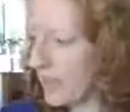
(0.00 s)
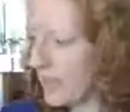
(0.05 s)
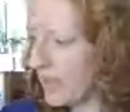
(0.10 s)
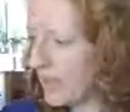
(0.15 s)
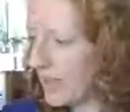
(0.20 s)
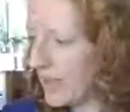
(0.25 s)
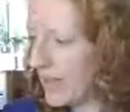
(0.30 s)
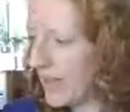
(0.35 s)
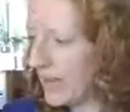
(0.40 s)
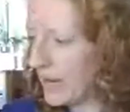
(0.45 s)

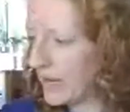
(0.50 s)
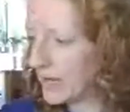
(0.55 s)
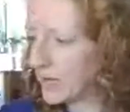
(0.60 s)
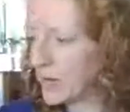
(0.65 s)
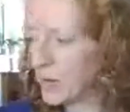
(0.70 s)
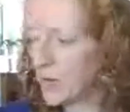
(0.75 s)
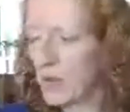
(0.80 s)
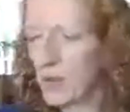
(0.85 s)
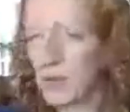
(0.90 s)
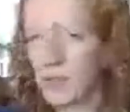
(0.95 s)
And
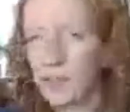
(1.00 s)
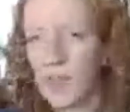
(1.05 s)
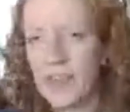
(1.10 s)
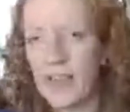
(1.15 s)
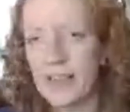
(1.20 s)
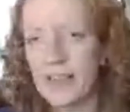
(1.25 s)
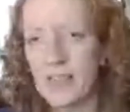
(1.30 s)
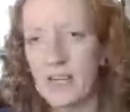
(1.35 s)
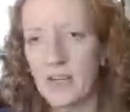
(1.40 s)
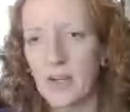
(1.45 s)
the thing is, I
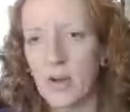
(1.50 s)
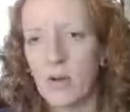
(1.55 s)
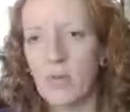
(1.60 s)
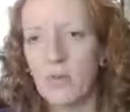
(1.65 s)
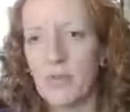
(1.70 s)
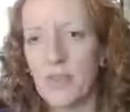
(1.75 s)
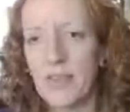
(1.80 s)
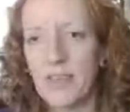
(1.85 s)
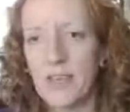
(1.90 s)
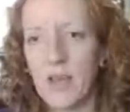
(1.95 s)
don't think
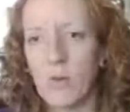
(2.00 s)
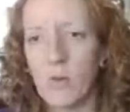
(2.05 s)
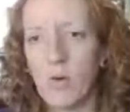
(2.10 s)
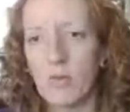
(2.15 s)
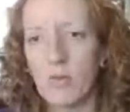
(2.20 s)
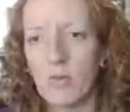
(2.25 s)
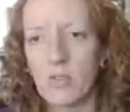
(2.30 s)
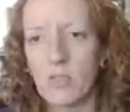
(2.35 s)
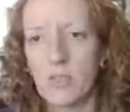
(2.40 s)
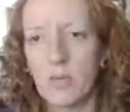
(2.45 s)
I want
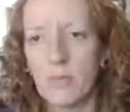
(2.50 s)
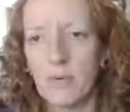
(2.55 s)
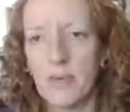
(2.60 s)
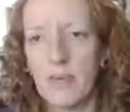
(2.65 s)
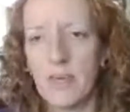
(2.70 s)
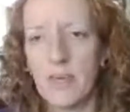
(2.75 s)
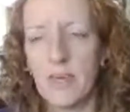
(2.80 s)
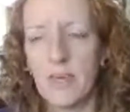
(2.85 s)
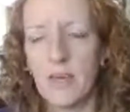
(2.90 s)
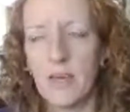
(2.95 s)
to be
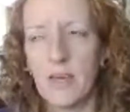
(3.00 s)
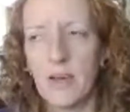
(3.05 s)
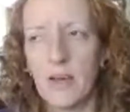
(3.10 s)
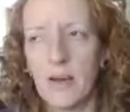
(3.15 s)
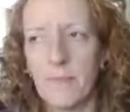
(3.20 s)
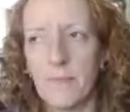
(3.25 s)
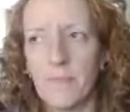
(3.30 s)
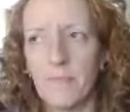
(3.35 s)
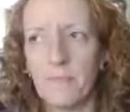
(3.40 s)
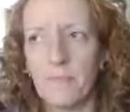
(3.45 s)

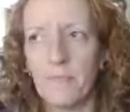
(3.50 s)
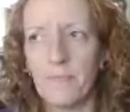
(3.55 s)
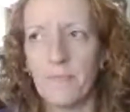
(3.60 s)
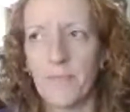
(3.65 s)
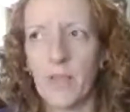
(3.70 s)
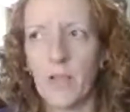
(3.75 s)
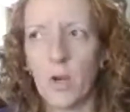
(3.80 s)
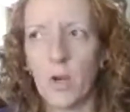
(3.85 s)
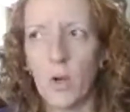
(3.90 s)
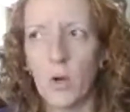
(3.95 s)

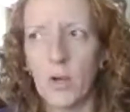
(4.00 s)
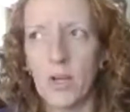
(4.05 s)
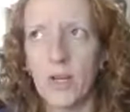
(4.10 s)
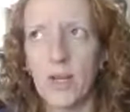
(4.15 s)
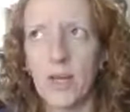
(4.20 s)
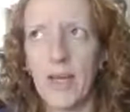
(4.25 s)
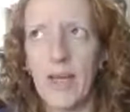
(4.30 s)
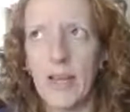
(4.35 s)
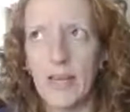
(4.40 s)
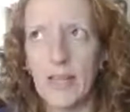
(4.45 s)
looking at
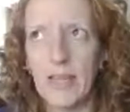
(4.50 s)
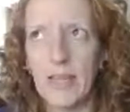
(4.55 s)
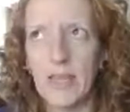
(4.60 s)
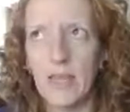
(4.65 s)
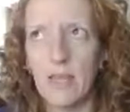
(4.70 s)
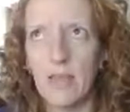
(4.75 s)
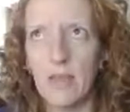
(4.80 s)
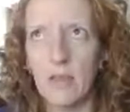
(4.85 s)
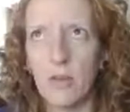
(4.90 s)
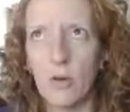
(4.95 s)

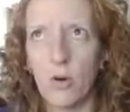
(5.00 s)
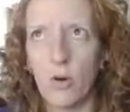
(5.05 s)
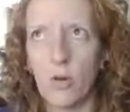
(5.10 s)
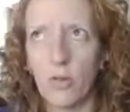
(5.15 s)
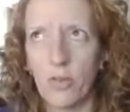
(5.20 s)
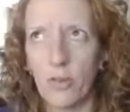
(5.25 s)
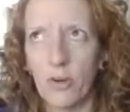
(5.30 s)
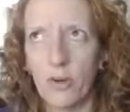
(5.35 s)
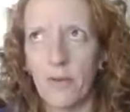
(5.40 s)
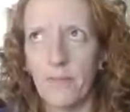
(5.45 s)
any
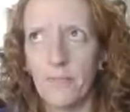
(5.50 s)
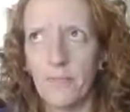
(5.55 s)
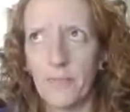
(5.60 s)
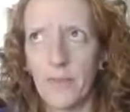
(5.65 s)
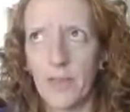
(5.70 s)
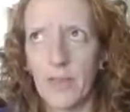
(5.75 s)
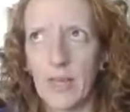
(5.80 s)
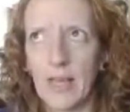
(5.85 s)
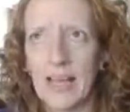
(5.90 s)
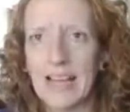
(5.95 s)
other
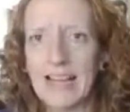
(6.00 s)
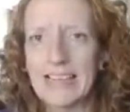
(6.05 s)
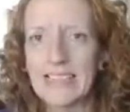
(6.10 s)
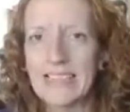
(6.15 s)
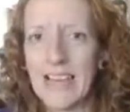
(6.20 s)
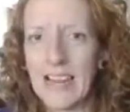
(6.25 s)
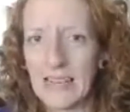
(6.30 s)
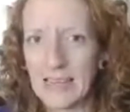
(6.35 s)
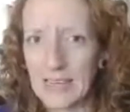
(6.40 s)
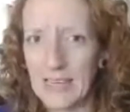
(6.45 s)

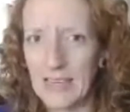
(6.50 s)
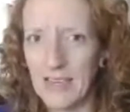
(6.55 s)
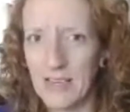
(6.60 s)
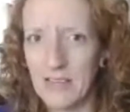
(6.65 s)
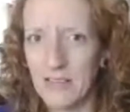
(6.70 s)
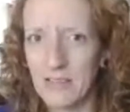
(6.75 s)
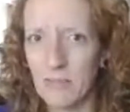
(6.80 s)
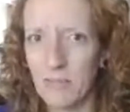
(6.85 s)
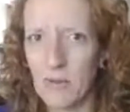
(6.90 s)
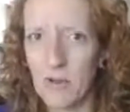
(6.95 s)

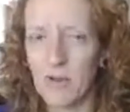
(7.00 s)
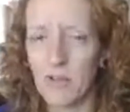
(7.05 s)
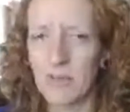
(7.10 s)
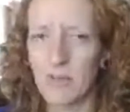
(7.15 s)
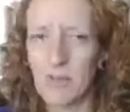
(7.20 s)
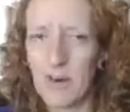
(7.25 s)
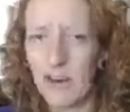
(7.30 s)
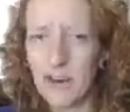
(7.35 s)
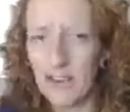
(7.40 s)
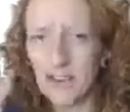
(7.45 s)
techniques because it
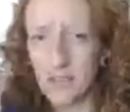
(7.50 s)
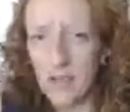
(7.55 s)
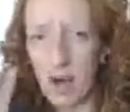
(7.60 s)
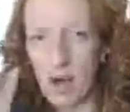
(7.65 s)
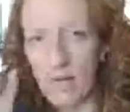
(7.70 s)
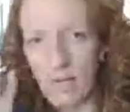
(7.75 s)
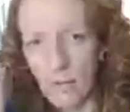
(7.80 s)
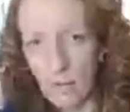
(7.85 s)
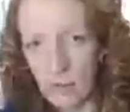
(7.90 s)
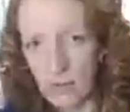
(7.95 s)
might
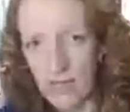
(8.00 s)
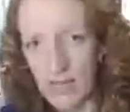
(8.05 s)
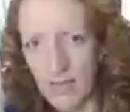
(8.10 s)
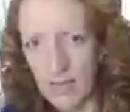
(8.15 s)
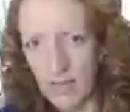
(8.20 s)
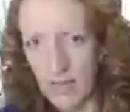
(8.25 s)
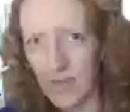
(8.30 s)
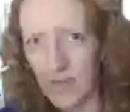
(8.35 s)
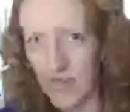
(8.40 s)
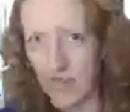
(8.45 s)
start fuzzying
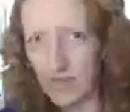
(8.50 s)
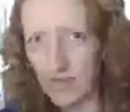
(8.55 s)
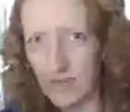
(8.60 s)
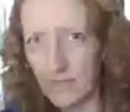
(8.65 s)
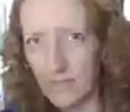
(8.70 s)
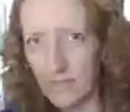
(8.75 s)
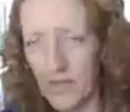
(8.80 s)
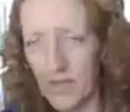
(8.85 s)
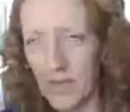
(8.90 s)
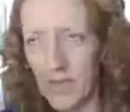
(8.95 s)
things.
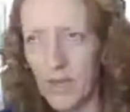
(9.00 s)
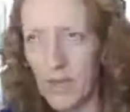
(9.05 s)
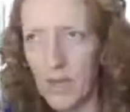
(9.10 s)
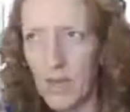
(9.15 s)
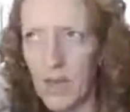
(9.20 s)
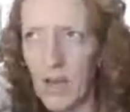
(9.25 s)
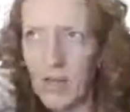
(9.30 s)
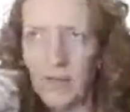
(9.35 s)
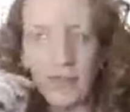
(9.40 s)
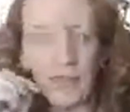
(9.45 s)

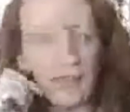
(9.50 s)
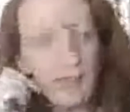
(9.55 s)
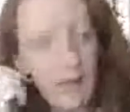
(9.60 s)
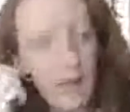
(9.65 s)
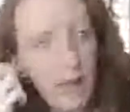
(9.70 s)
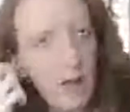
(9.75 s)
I think